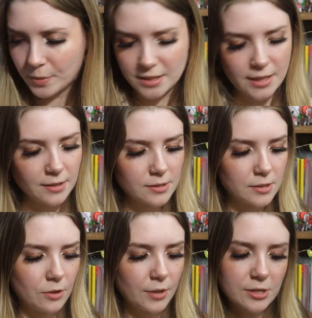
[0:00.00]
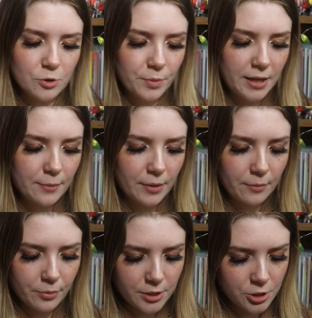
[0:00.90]
opened it, so let's open it, but
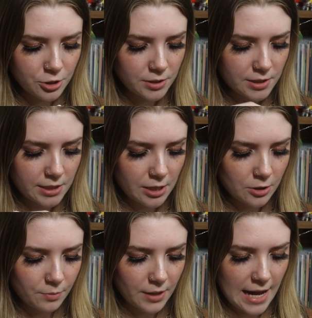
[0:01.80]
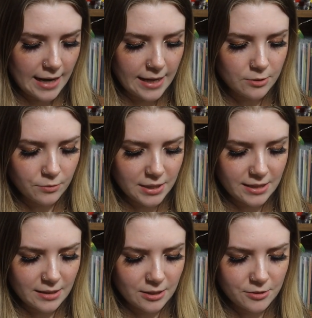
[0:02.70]
I'm pretty sure it's standard black. I don't
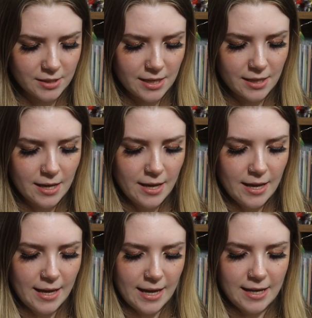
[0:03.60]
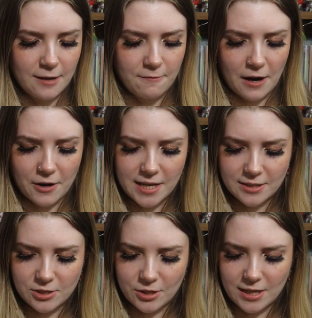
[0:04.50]
think that there's like any
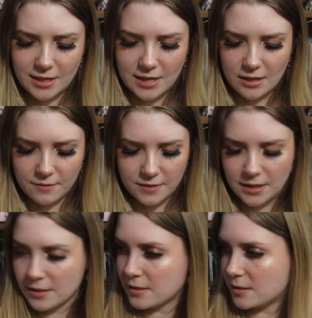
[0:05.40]
variants or anything of this,